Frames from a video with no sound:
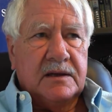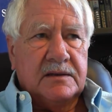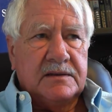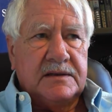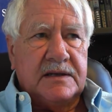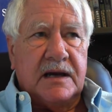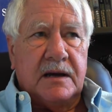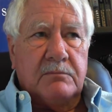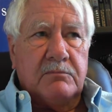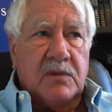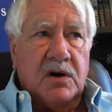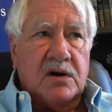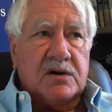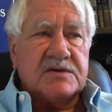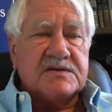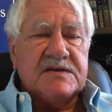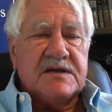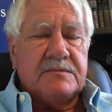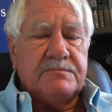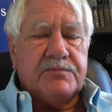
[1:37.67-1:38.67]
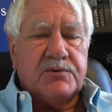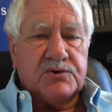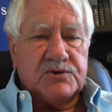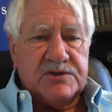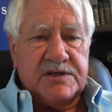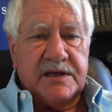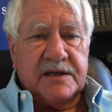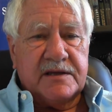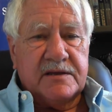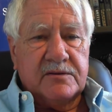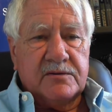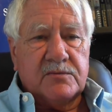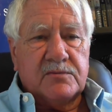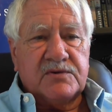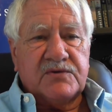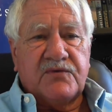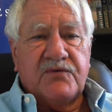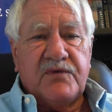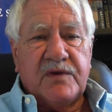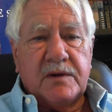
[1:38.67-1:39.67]
Now, Marx in particular
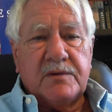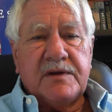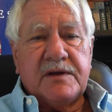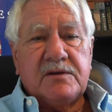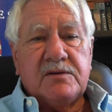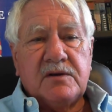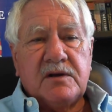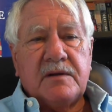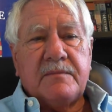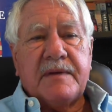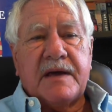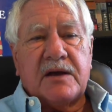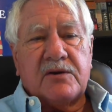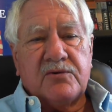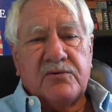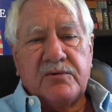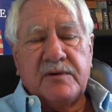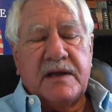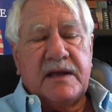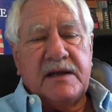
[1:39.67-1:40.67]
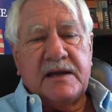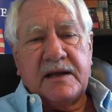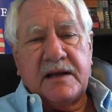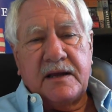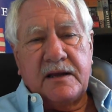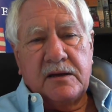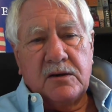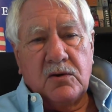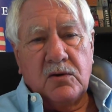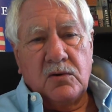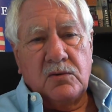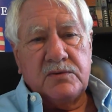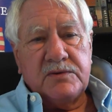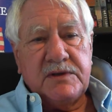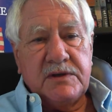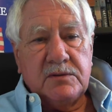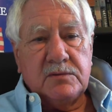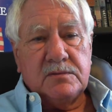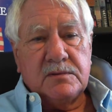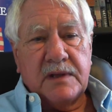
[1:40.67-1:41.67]
was very good about creating a whole
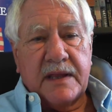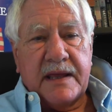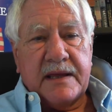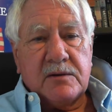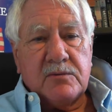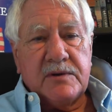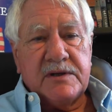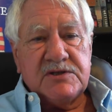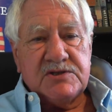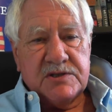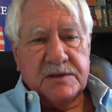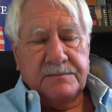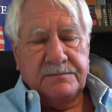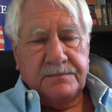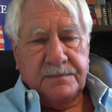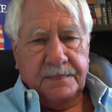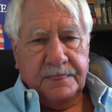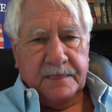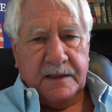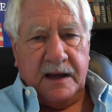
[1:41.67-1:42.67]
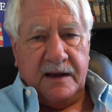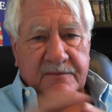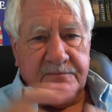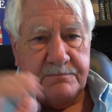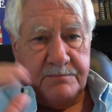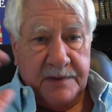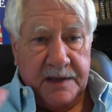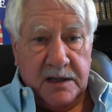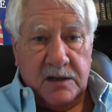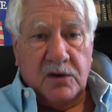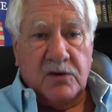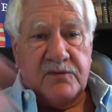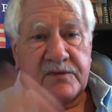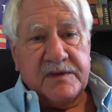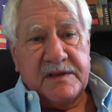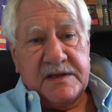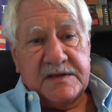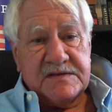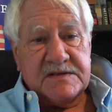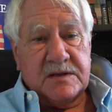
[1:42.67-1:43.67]
new language. I've been over
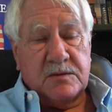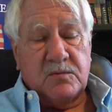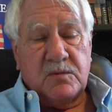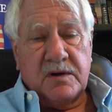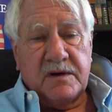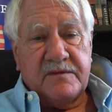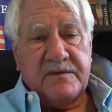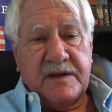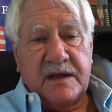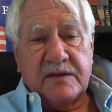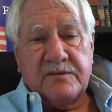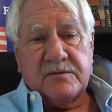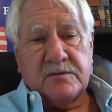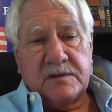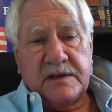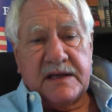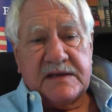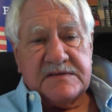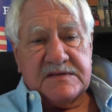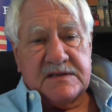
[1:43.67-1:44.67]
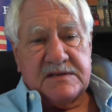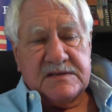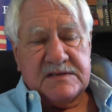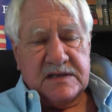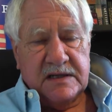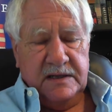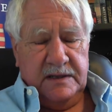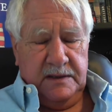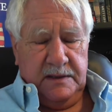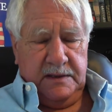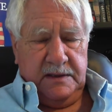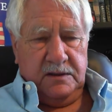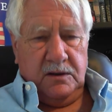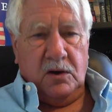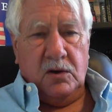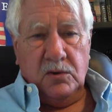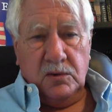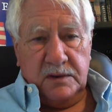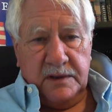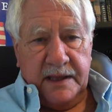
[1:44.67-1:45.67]
this in one of the other lessons,
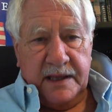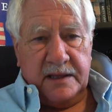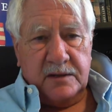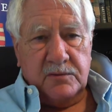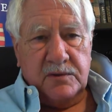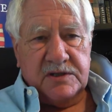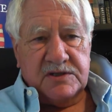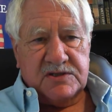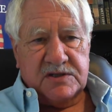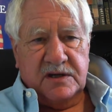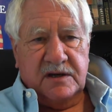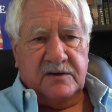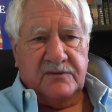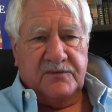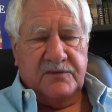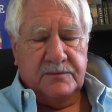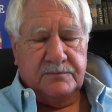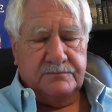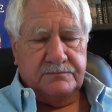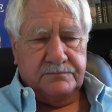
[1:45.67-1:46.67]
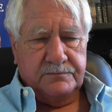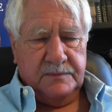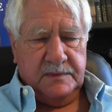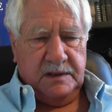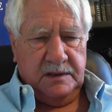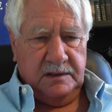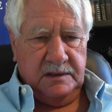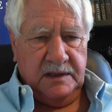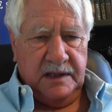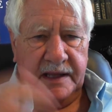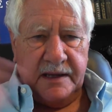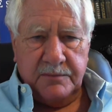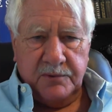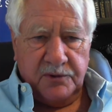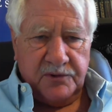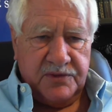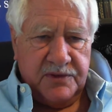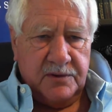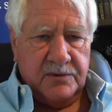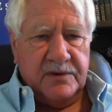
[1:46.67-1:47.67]
whole language of labor
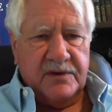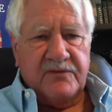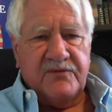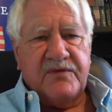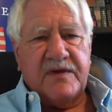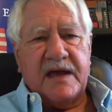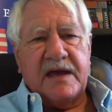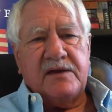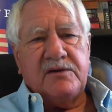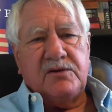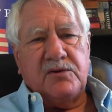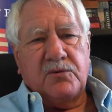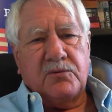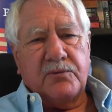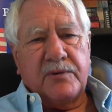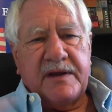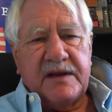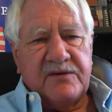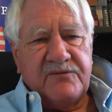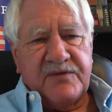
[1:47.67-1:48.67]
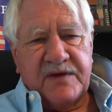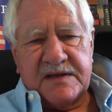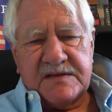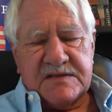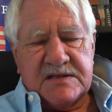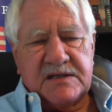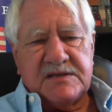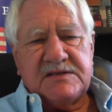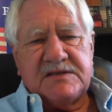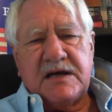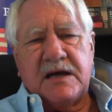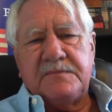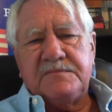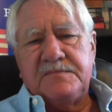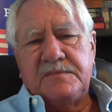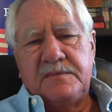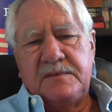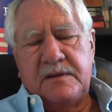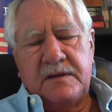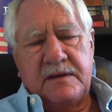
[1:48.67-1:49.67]
theory of value, reinvested
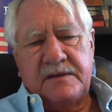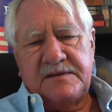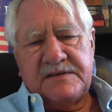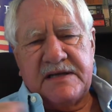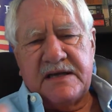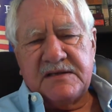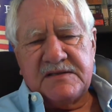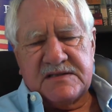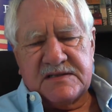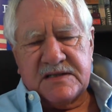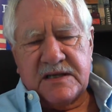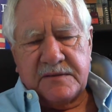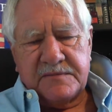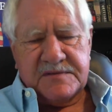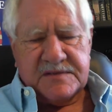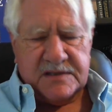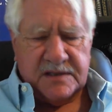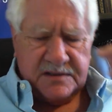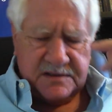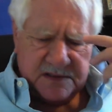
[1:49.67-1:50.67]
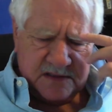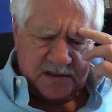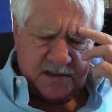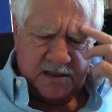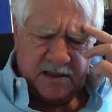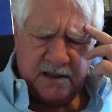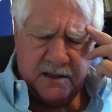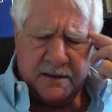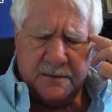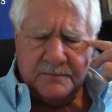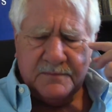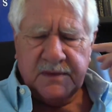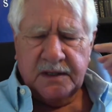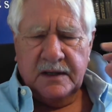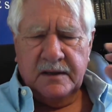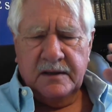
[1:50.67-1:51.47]
dub, uh, dead substance, um,